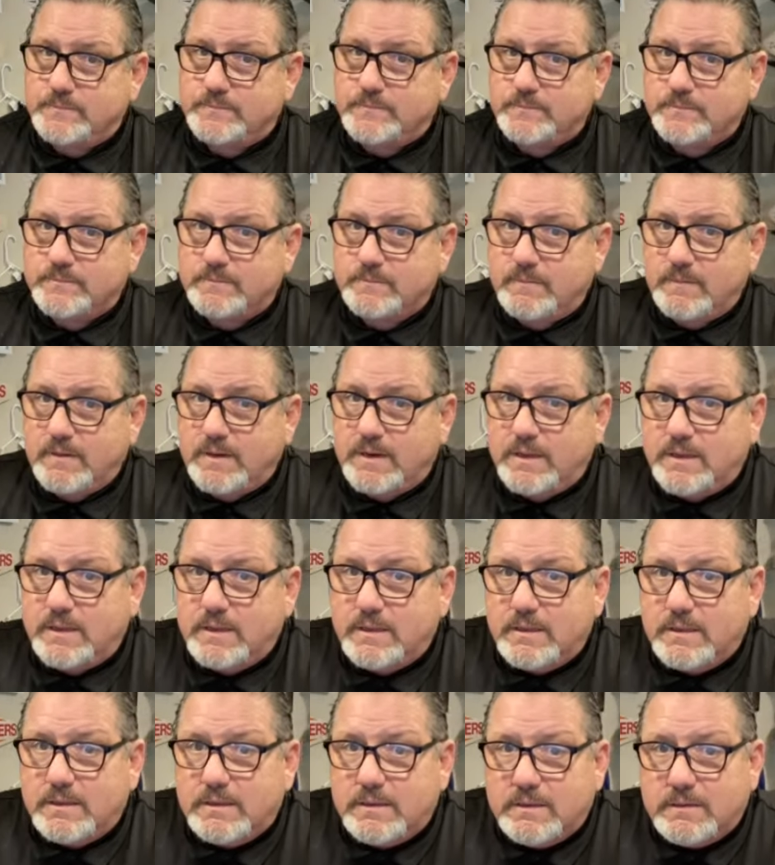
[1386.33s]

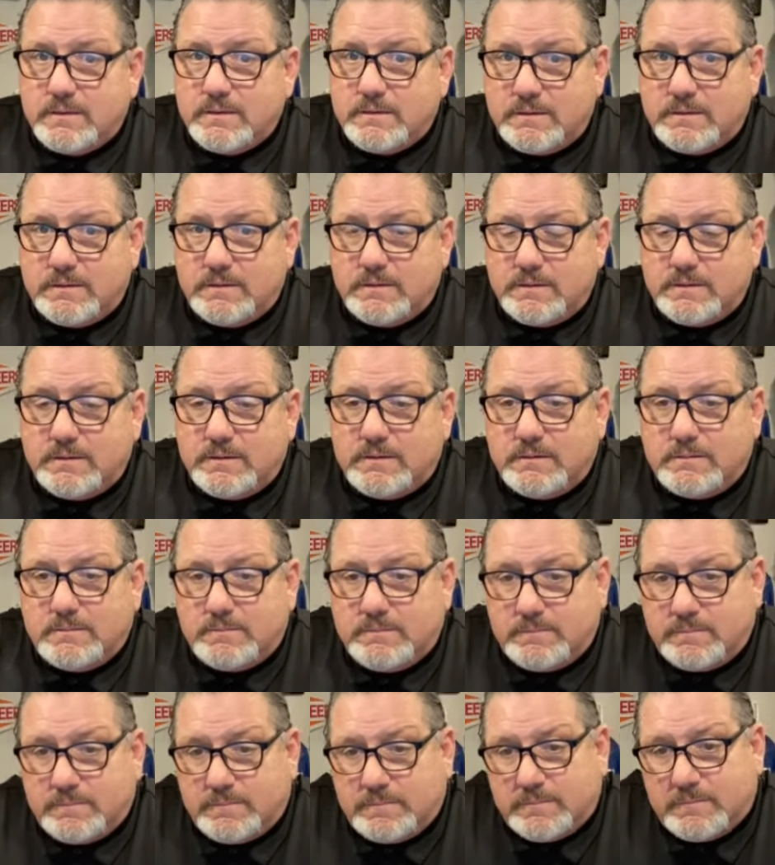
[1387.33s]

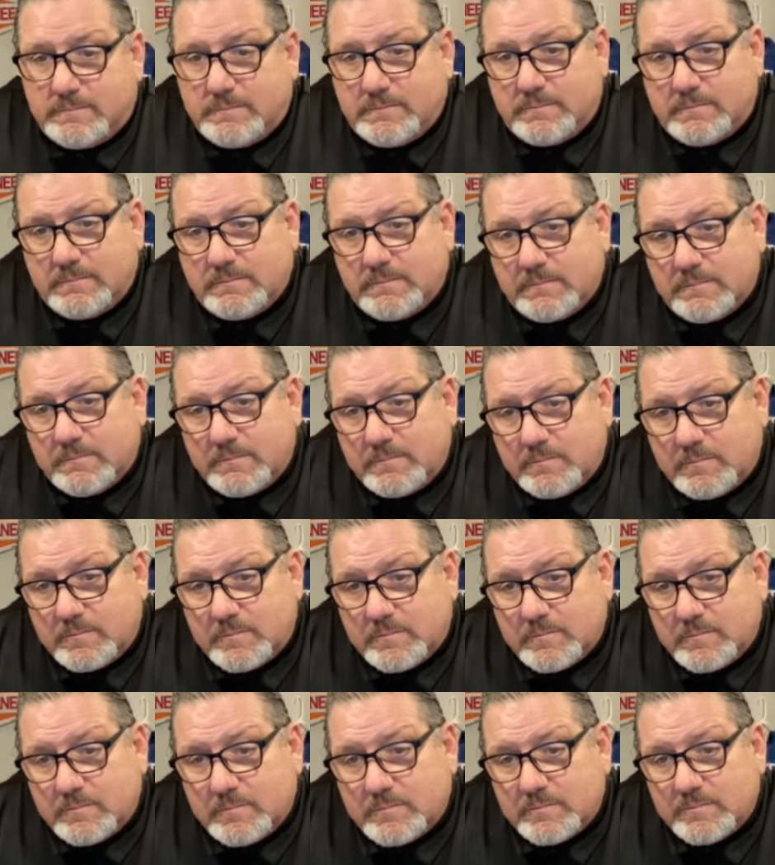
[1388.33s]

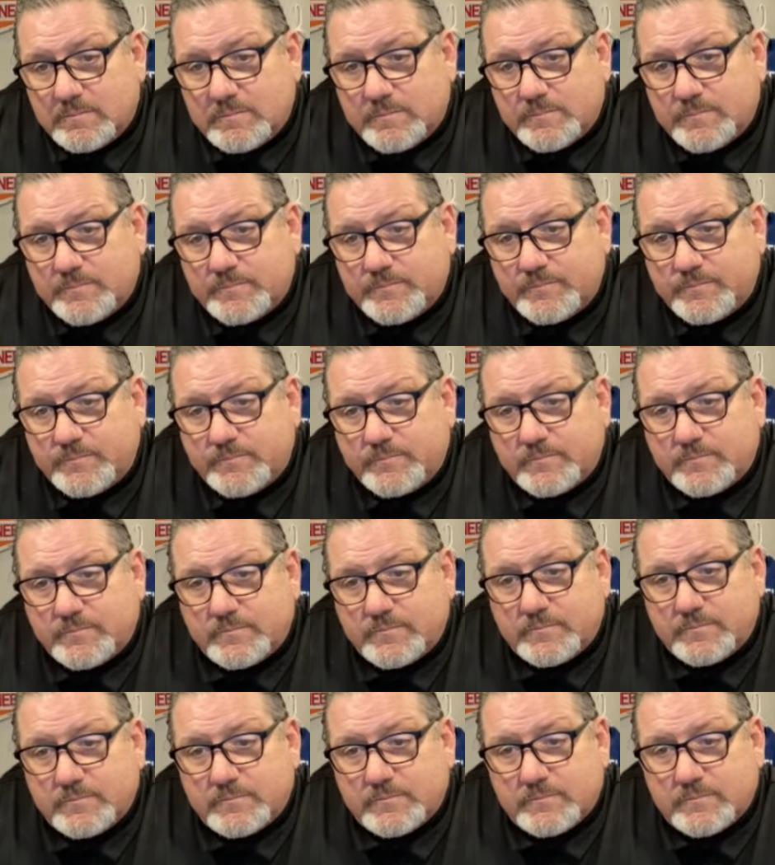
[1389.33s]

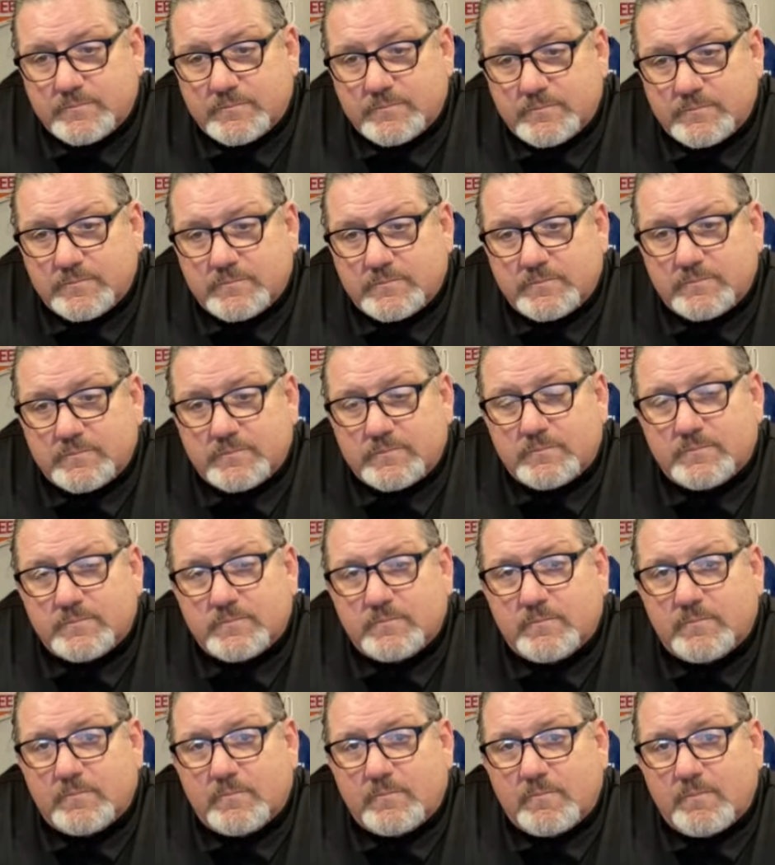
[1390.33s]

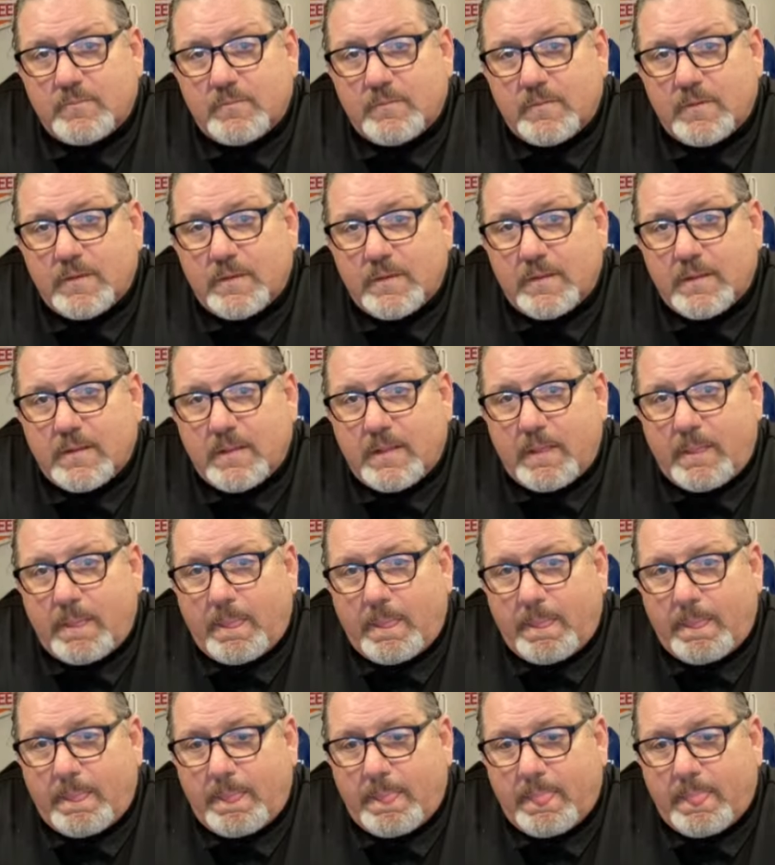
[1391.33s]
The person shown says nothing.